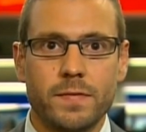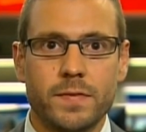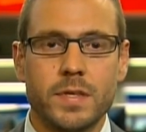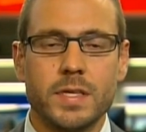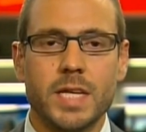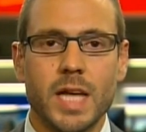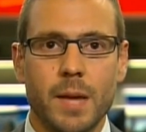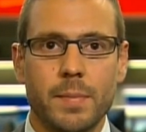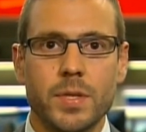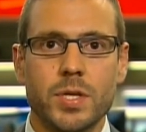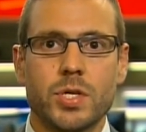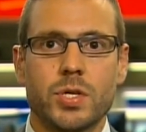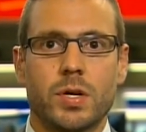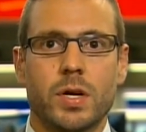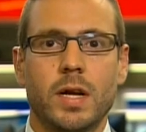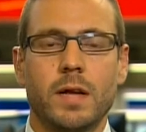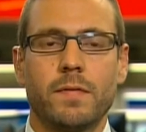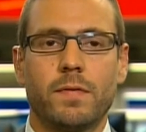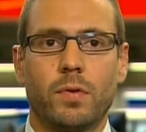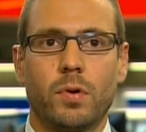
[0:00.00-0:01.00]
to
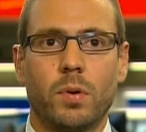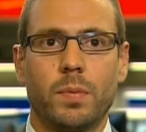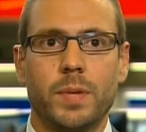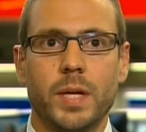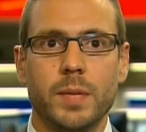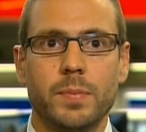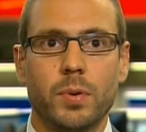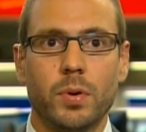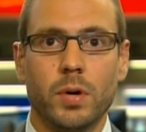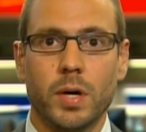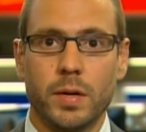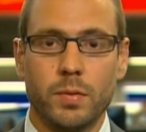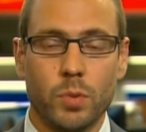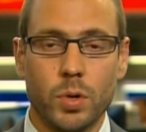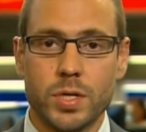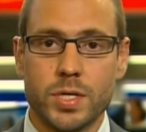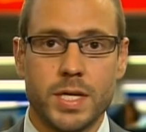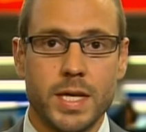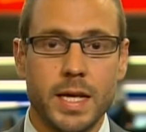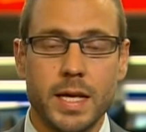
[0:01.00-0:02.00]
demonstrate for people. And
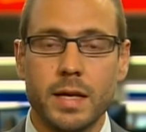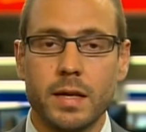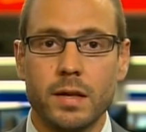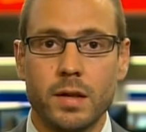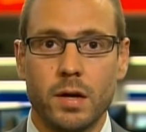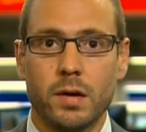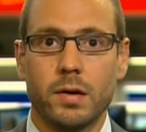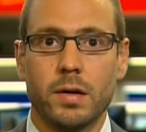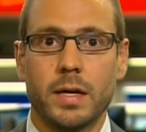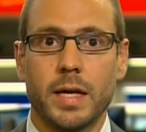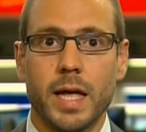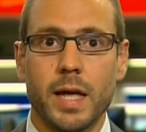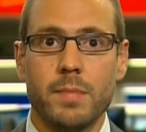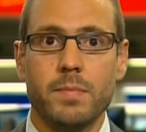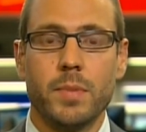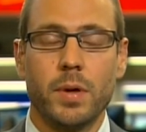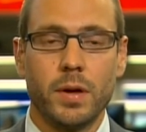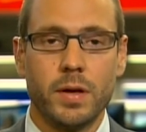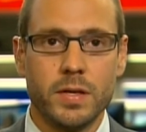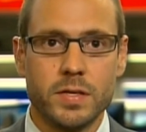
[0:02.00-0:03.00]
we're seeing, you know,
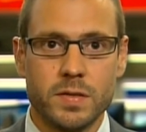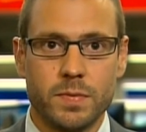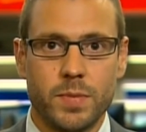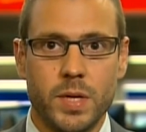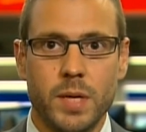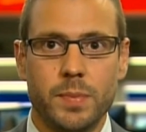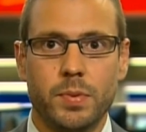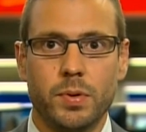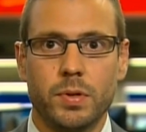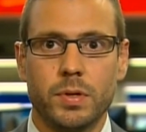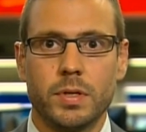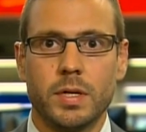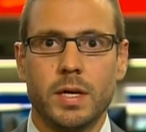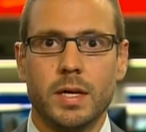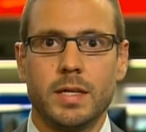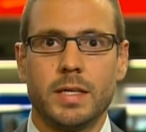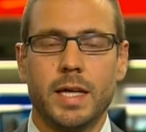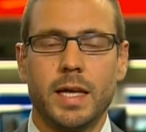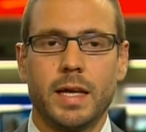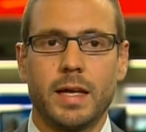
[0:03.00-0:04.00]
again, millions of people
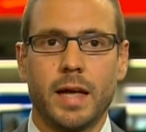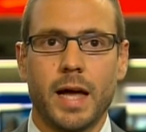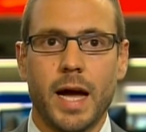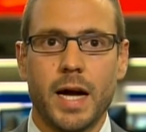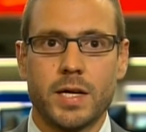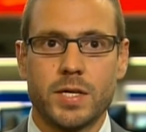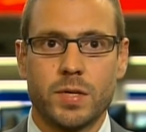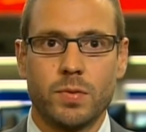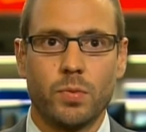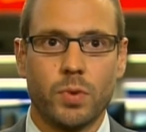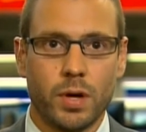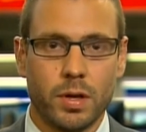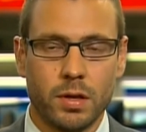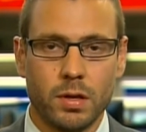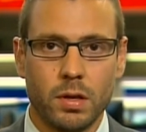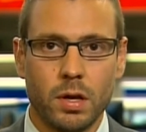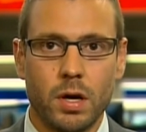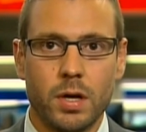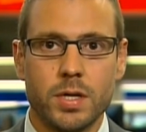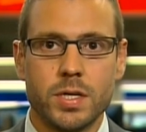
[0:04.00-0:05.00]
taking action, one of the
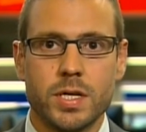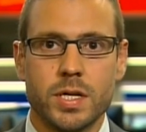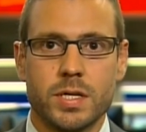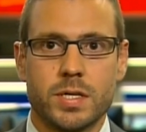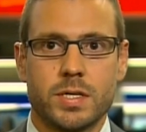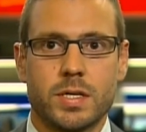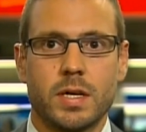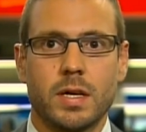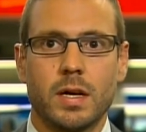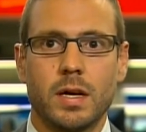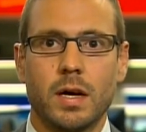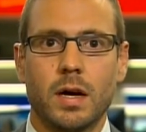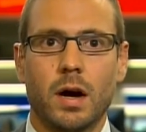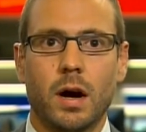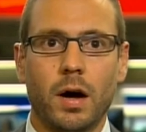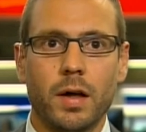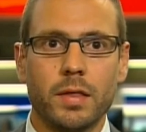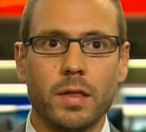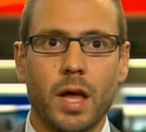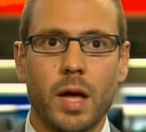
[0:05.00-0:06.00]
largest uh,
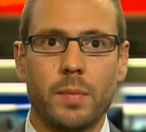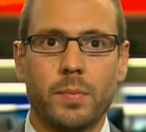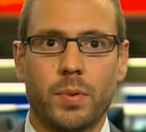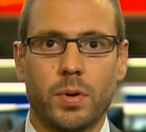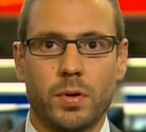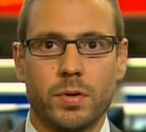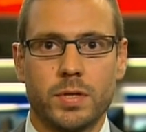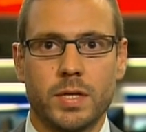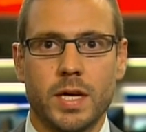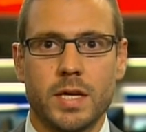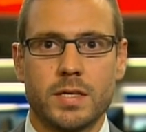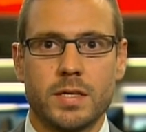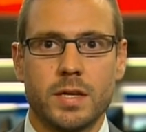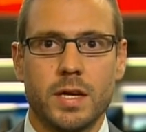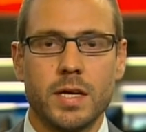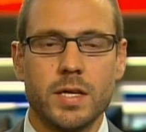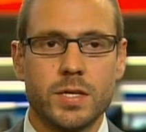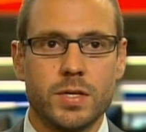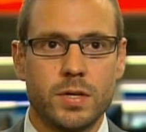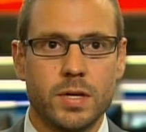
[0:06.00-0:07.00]
online protests in
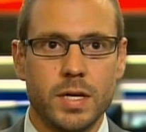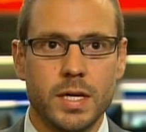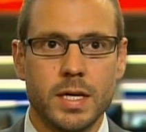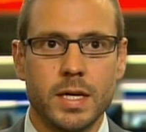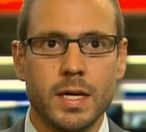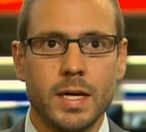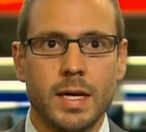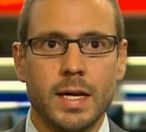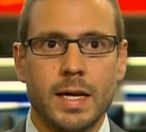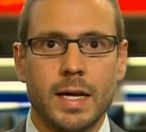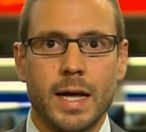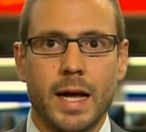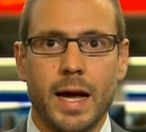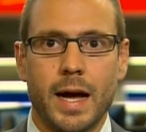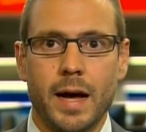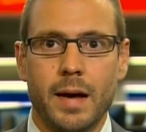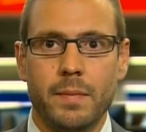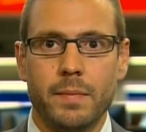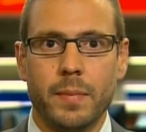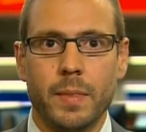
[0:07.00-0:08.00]
history.
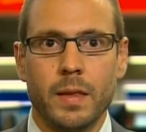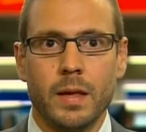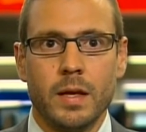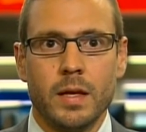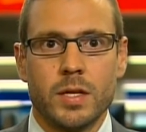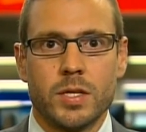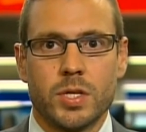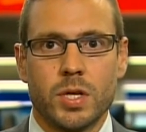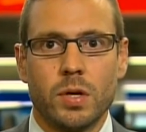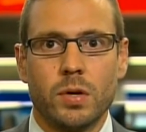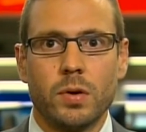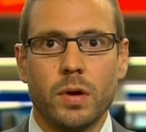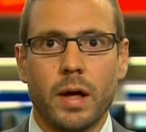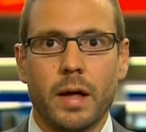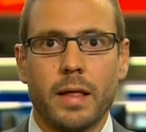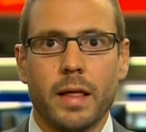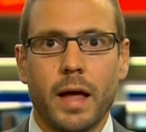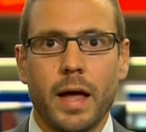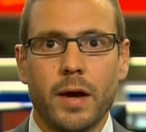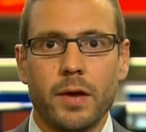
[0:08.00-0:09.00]
Um, so
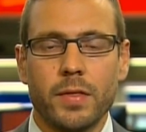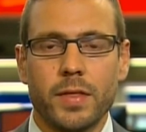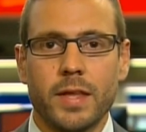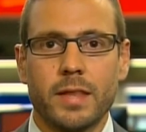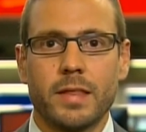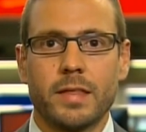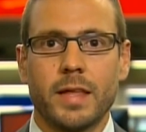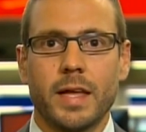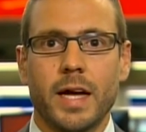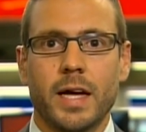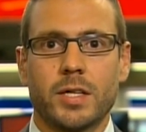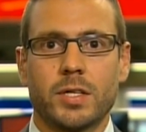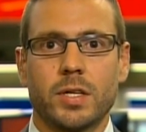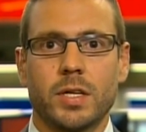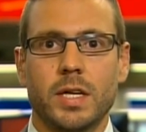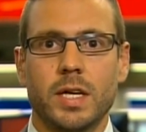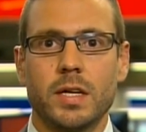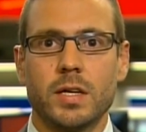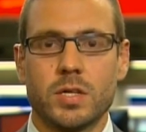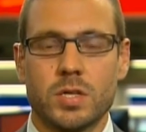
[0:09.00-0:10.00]
I, I, don't think that they
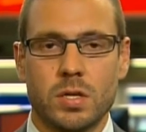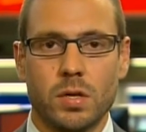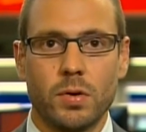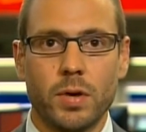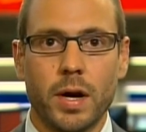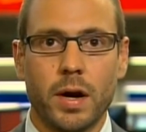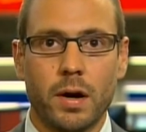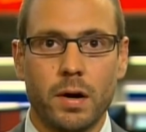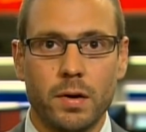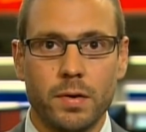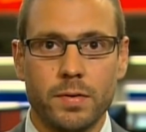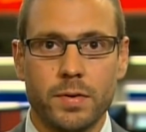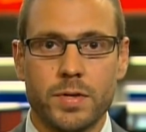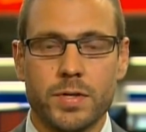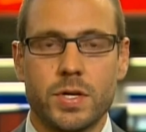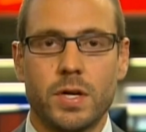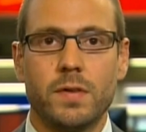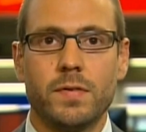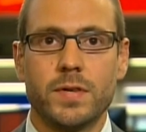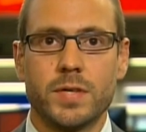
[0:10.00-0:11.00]
actually need to slow down all of their
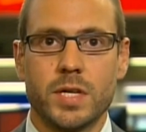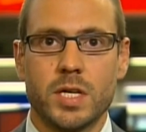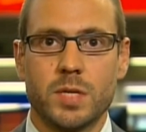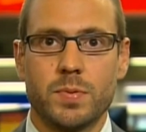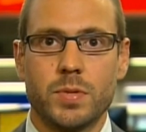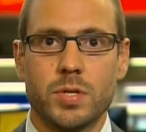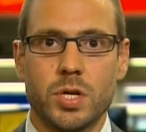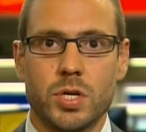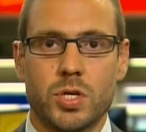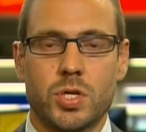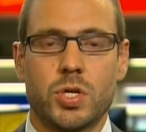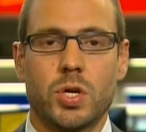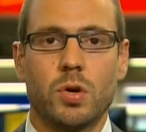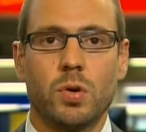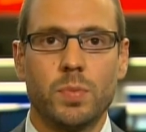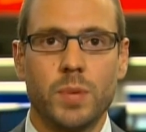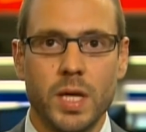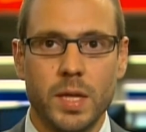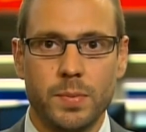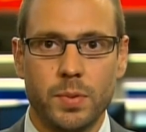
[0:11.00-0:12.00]
services, but just
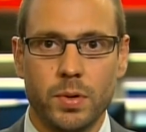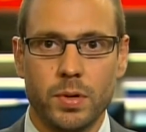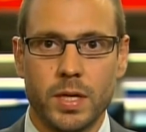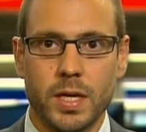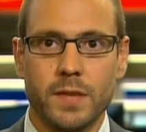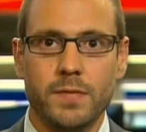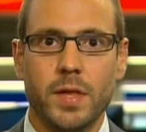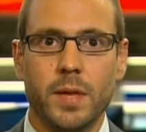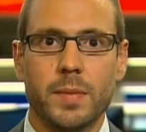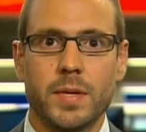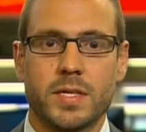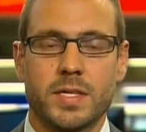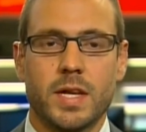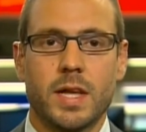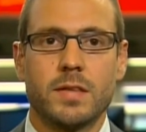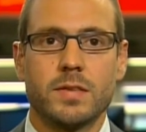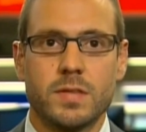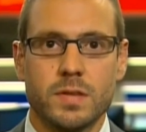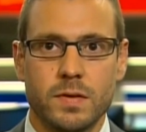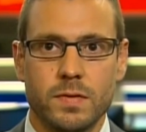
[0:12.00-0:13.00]
show people, give them a
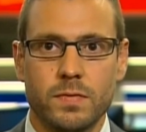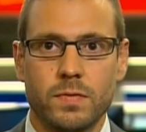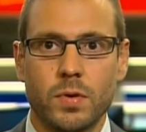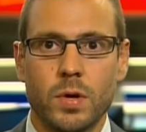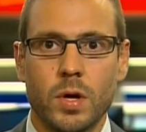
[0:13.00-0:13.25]
sense of